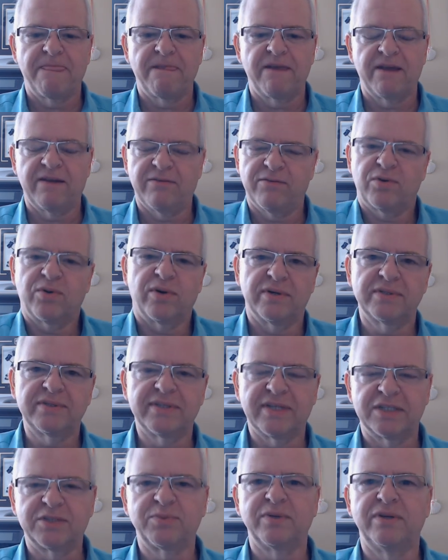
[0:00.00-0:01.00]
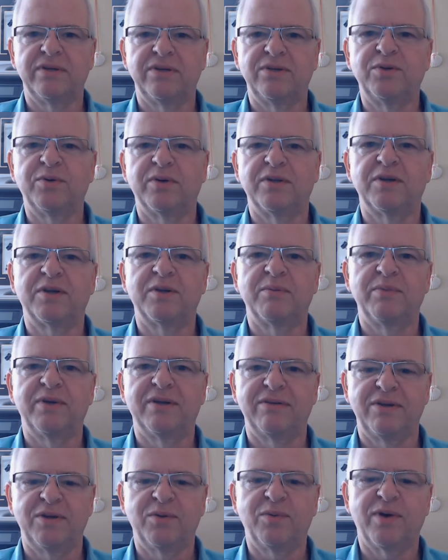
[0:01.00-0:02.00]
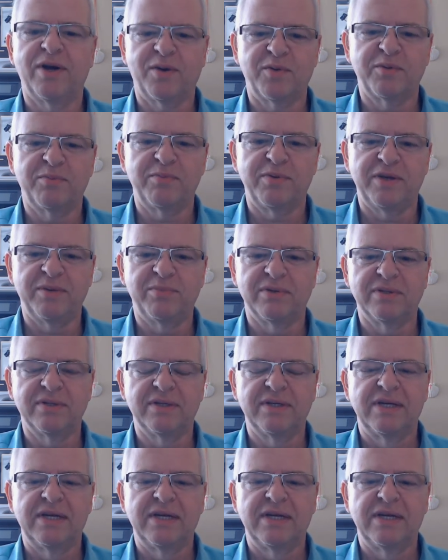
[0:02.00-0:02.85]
And of course, that's what you do in the community, you walk with people.